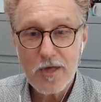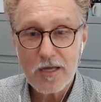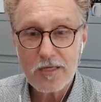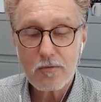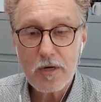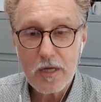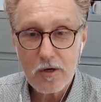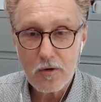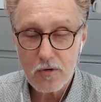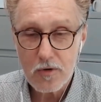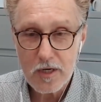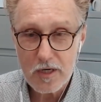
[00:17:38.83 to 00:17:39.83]
That's a really
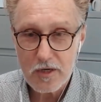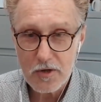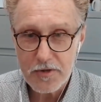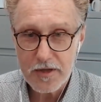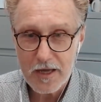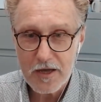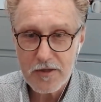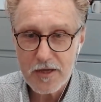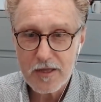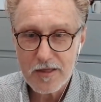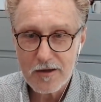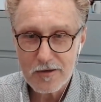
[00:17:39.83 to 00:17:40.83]
critical thing. I
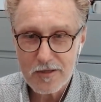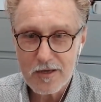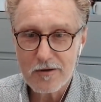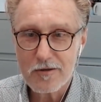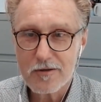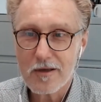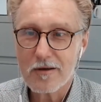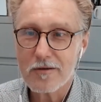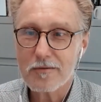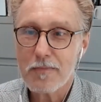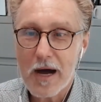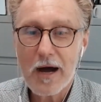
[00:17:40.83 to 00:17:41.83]
think there's
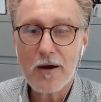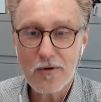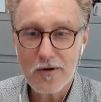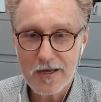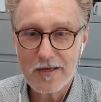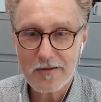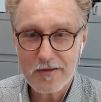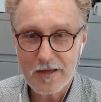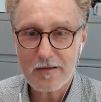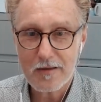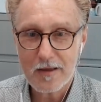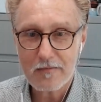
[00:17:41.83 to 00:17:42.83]
power
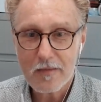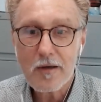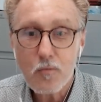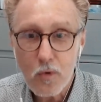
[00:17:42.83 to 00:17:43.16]
in